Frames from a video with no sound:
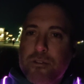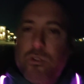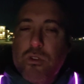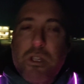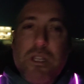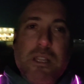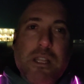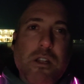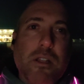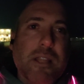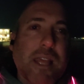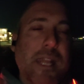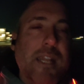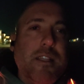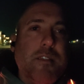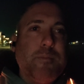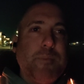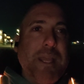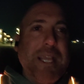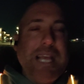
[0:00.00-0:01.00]
So the little
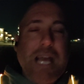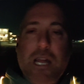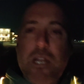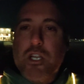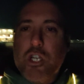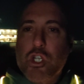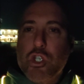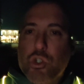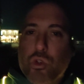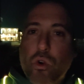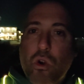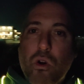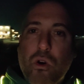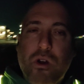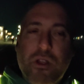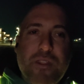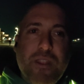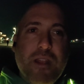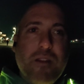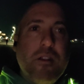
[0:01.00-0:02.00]
lady's being out of
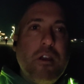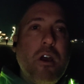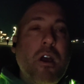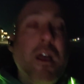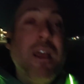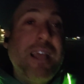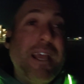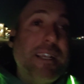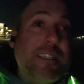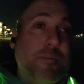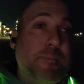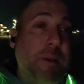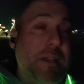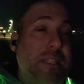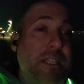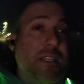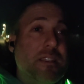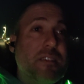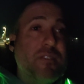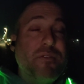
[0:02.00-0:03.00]
control and then
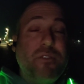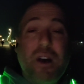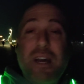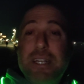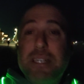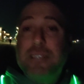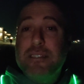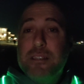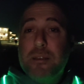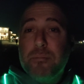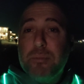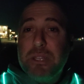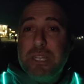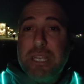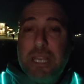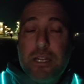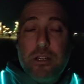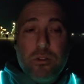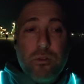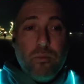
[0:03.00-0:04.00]
expecting to find a sympathy at
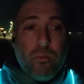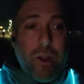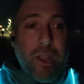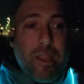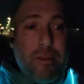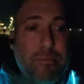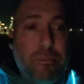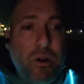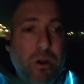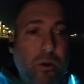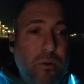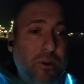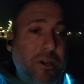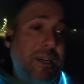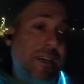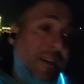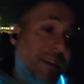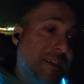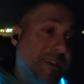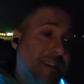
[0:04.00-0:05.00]
the end of the rainbow,
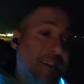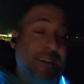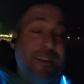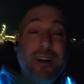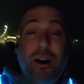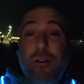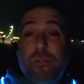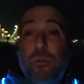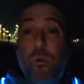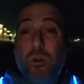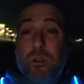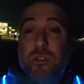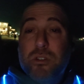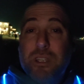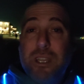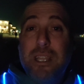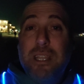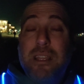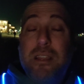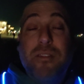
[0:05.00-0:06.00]

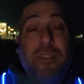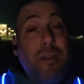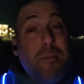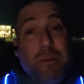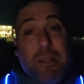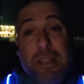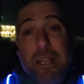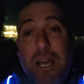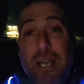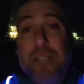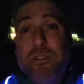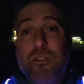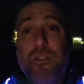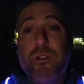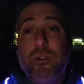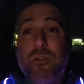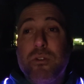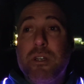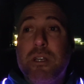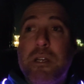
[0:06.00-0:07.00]
unfortunately, they've been lied
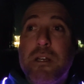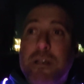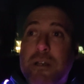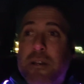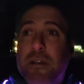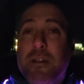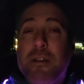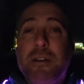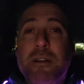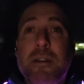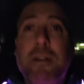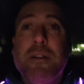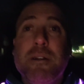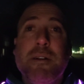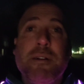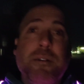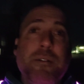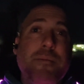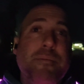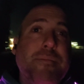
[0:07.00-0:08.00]
to
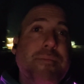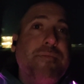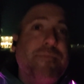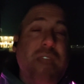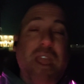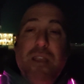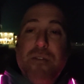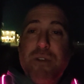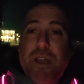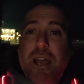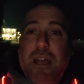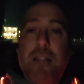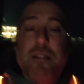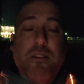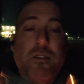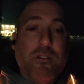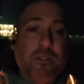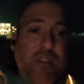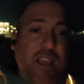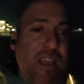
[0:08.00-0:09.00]
they've
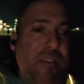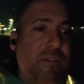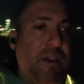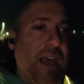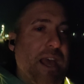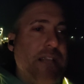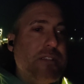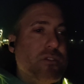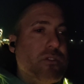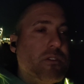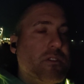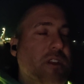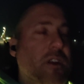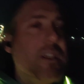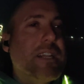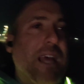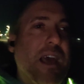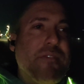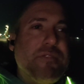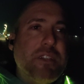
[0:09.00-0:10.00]
had they've had
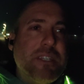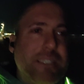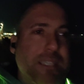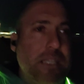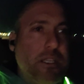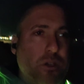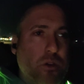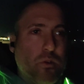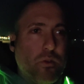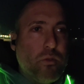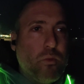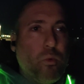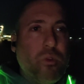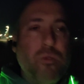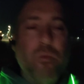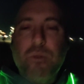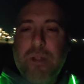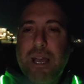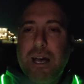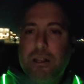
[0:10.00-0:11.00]
they're going to have to deal
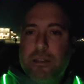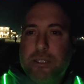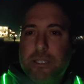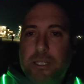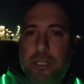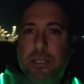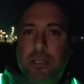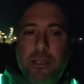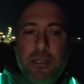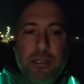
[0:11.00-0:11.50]
with reality